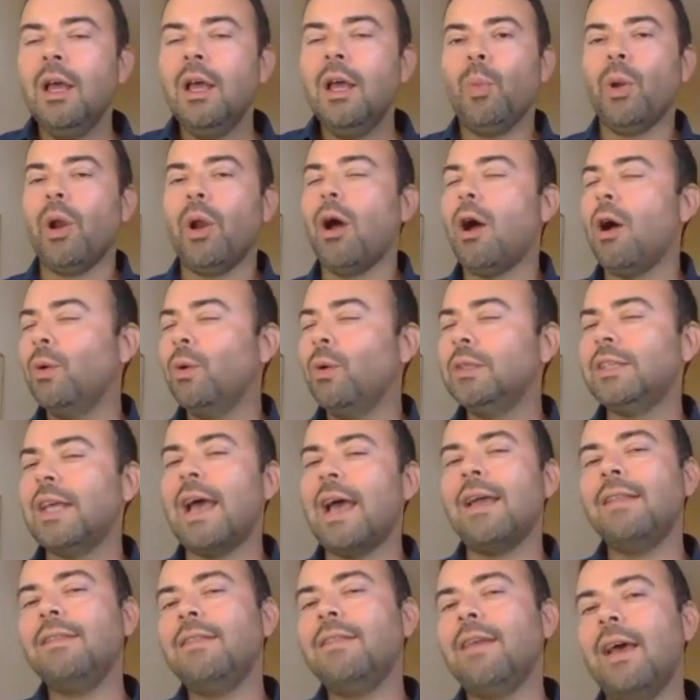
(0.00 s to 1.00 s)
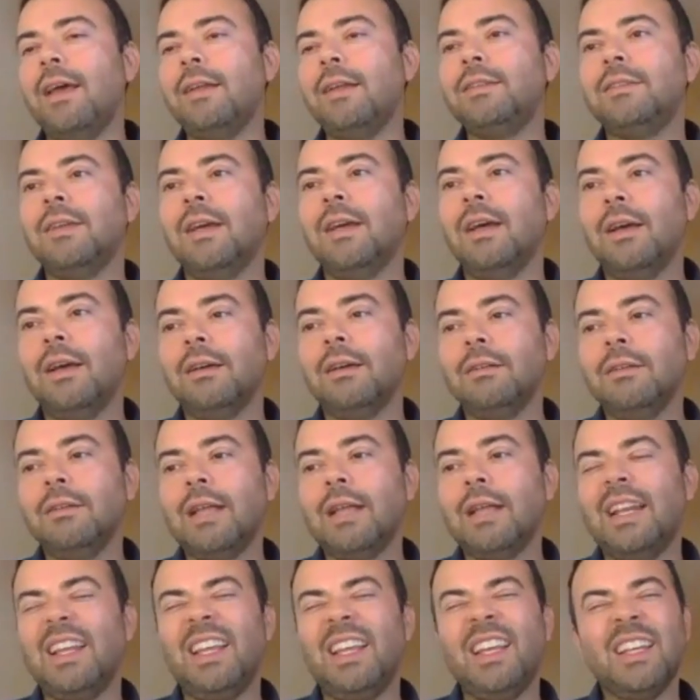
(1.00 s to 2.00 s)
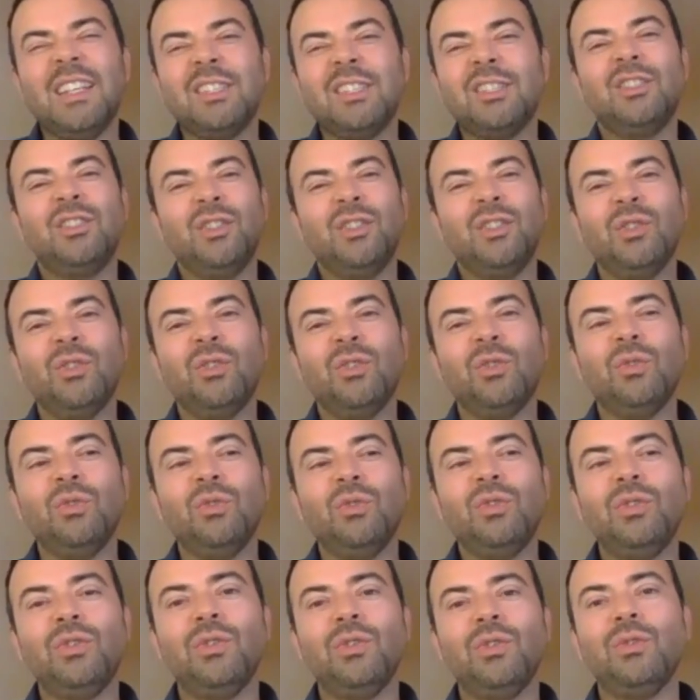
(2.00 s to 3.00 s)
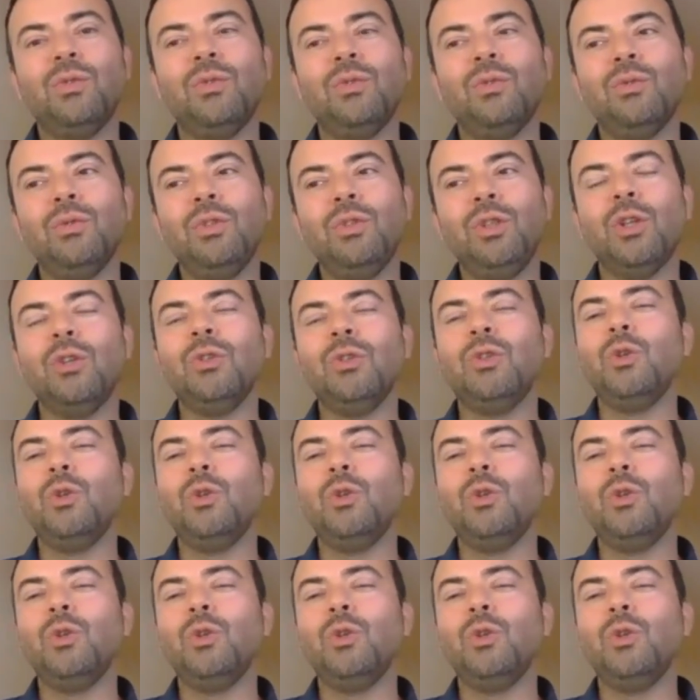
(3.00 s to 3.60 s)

but always had that itch to you know,